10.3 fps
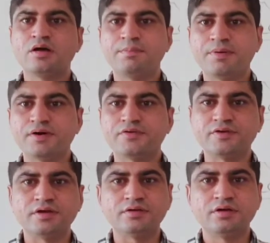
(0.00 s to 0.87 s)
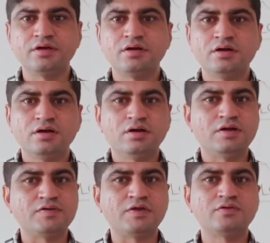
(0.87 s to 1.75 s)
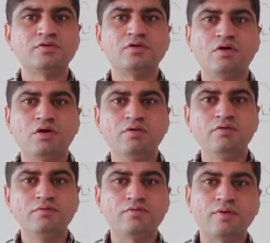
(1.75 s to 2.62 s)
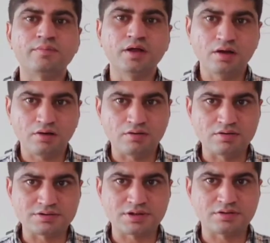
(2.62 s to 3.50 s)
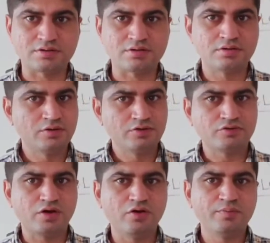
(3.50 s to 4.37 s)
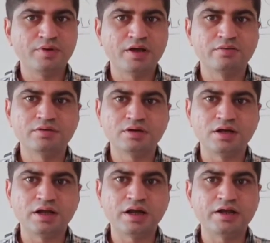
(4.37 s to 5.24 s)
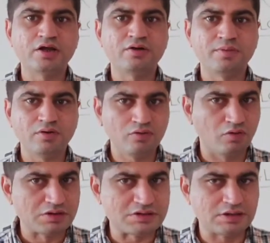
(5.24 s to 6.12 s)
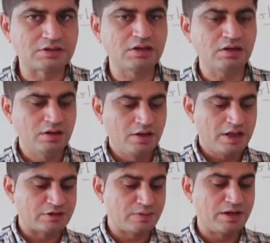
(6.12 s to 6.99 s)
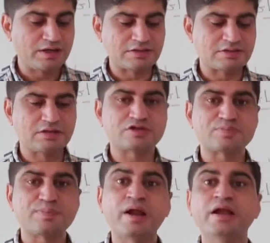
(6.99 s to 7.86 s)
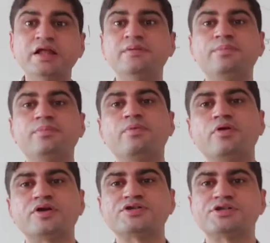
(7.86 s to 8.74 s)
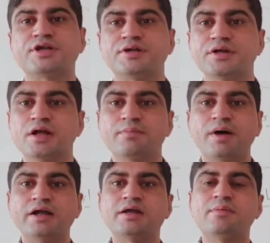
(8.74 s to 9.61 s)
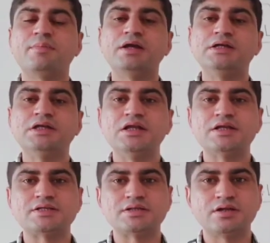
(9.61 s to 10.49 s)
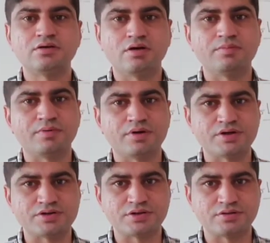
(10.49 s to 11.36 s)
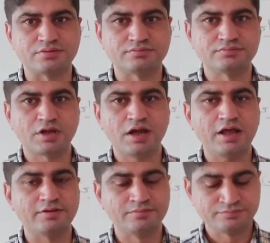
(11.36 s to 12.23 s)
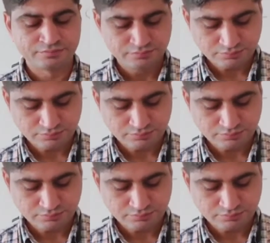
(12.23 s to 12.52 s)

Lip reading: a person receives call from the call center. So I hope you have a clear idea about call center as well as spreading production by the multinational corporation, right?